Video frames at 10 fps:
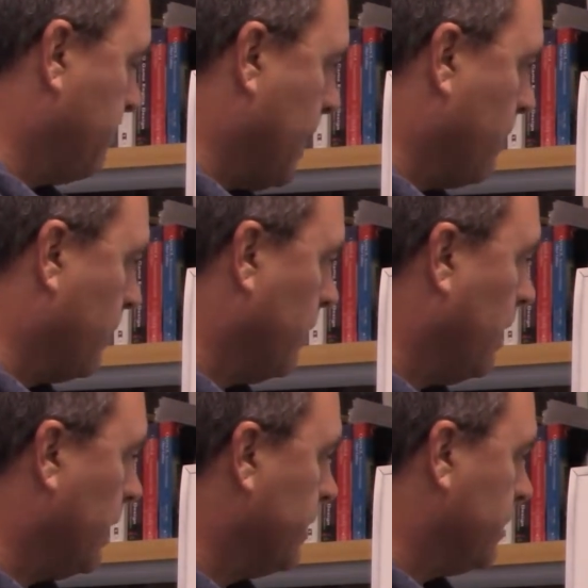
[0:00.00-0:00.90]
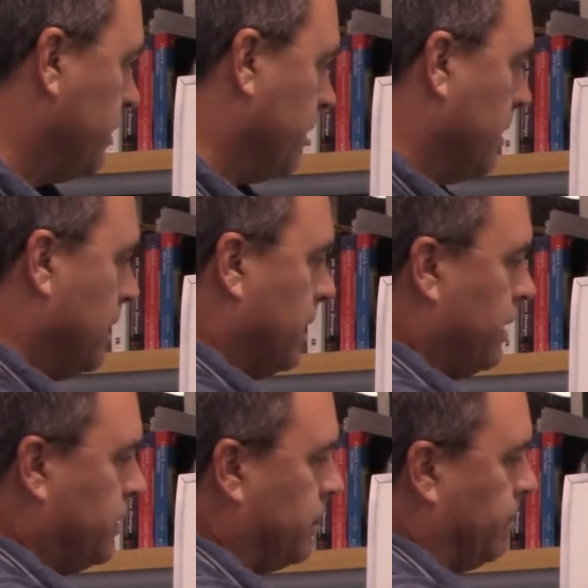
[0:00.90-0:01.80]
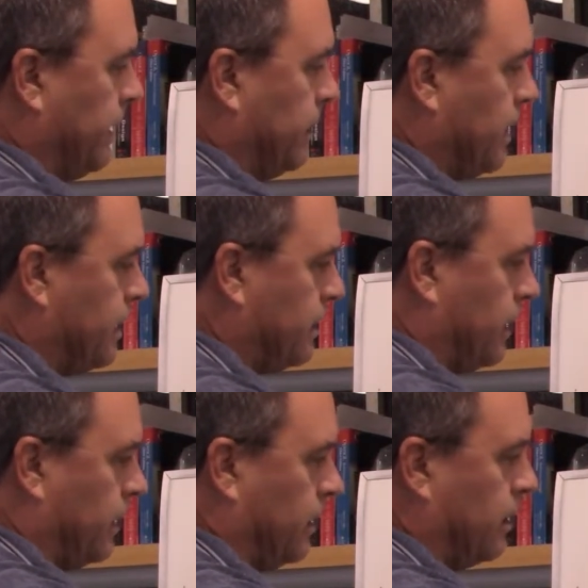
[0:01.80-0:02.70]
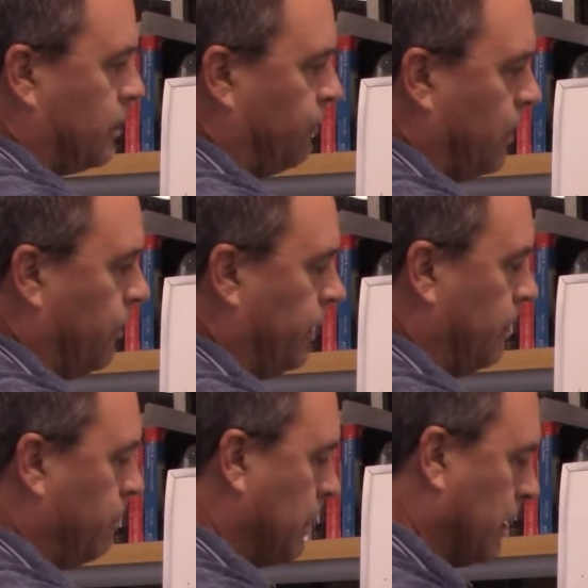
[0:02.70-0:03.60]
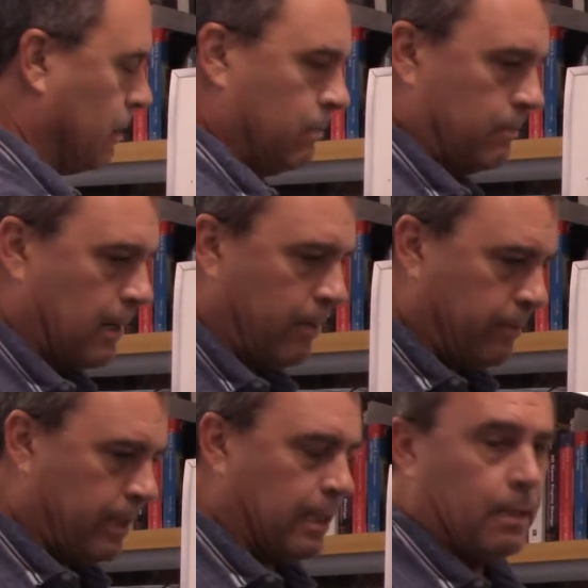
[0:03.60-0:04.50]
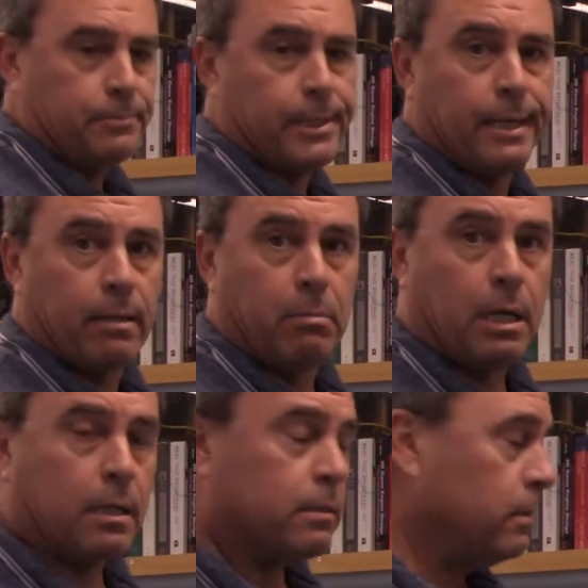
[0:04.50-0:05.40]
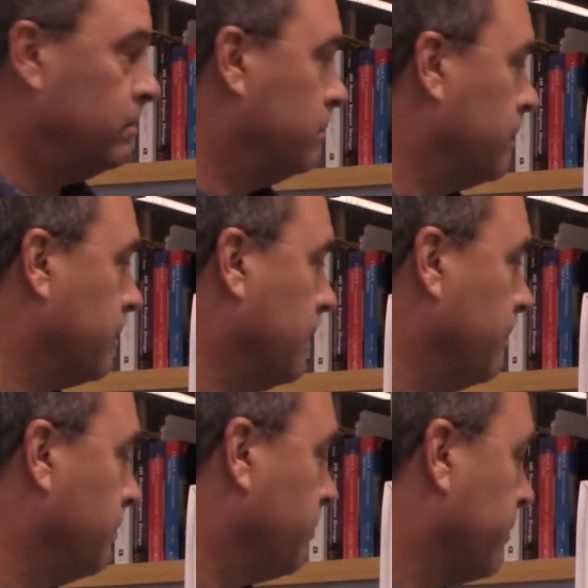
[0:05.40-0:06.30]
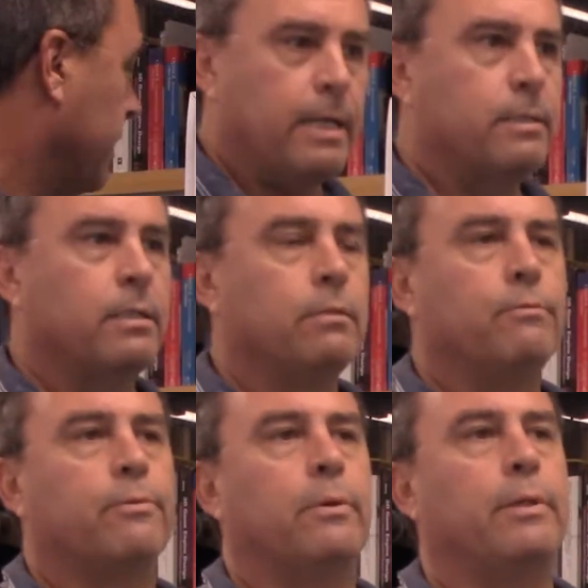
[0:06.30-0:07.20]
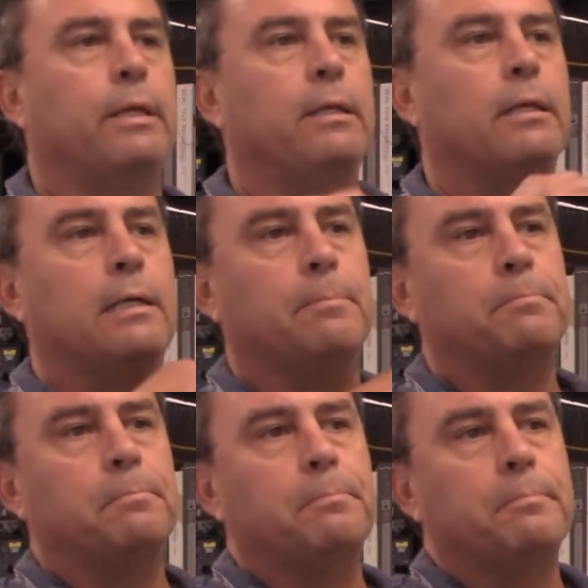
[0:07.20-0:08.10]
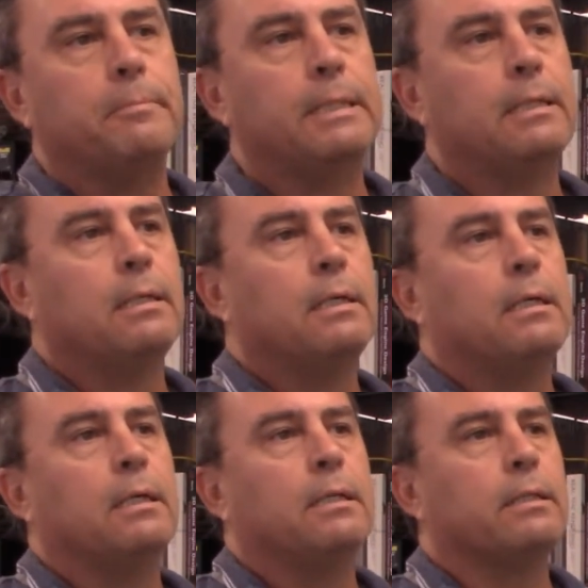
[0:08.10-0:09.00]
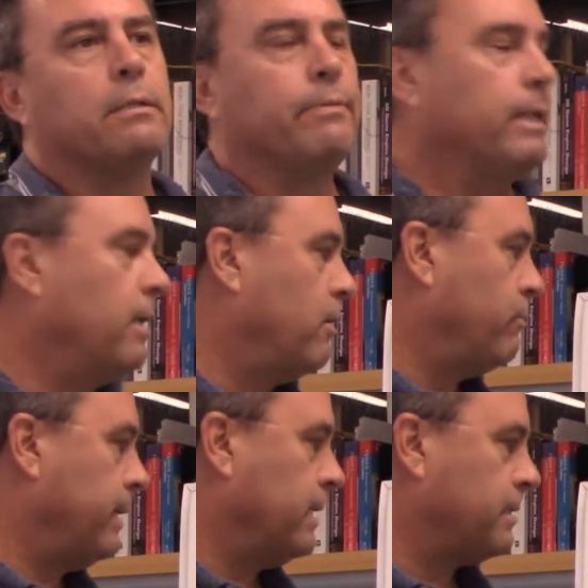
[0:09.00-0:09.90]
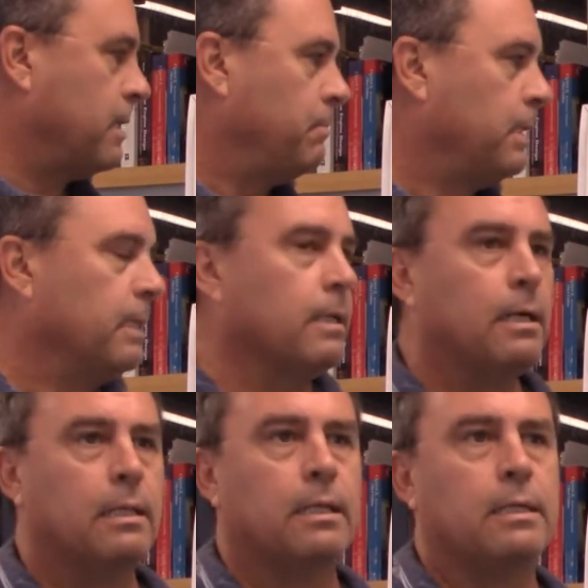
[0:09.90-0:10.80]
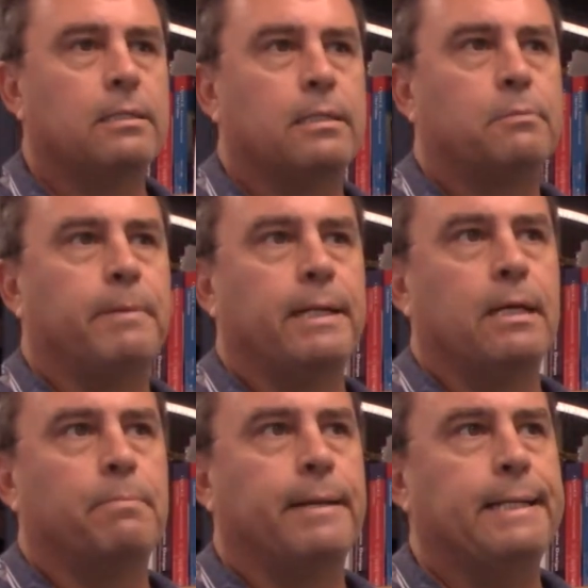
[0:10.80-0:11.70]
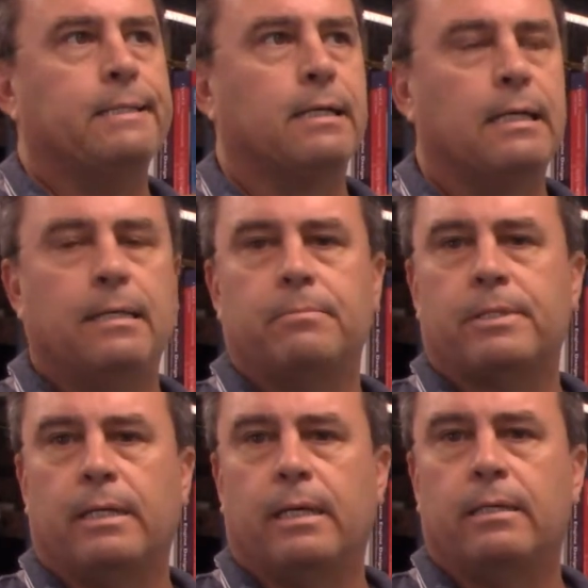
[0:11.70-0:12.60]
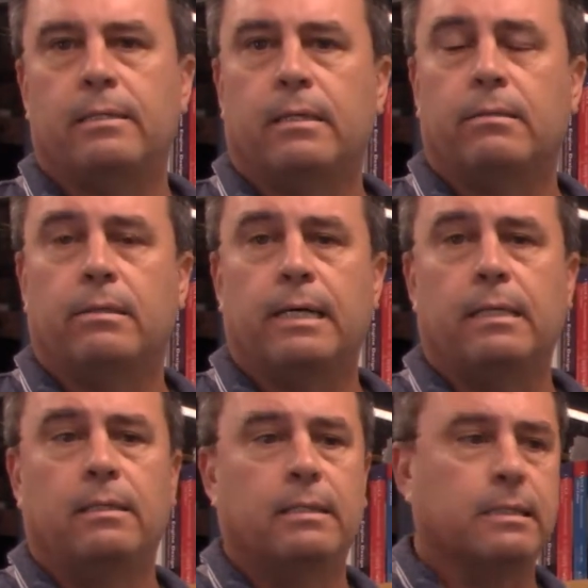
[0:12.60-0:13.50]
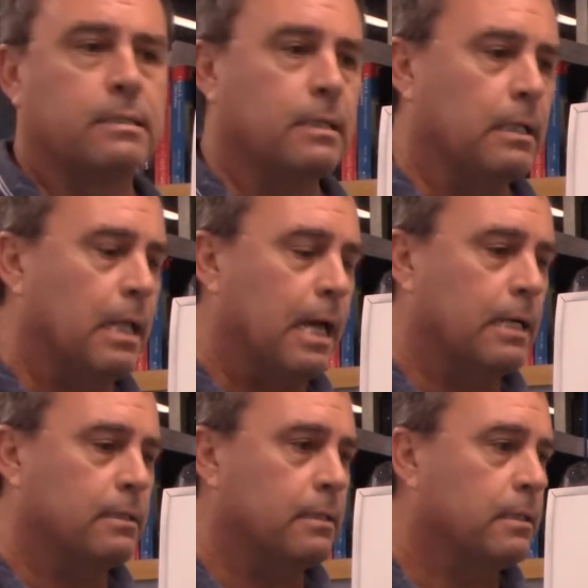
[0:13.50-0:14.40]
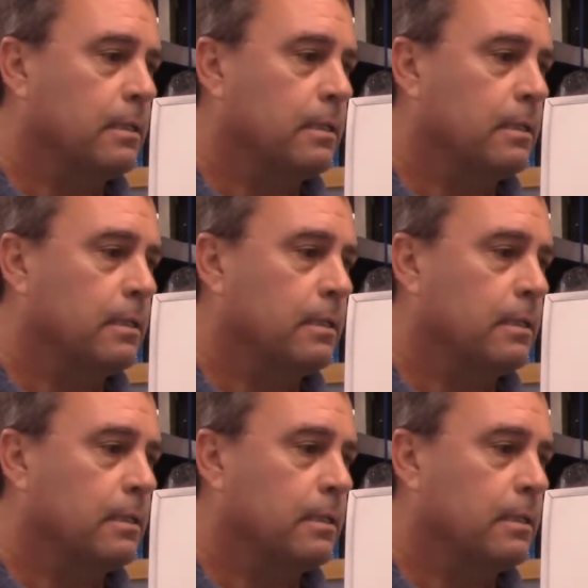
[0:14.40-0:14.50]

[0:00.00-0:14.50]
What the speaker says: powered on. You should be testing this floating part right when it comes out of the box. Okay. Stay tuned for the video of me assembling all this. It's sped up 8 times. I don't know how long it's going to last.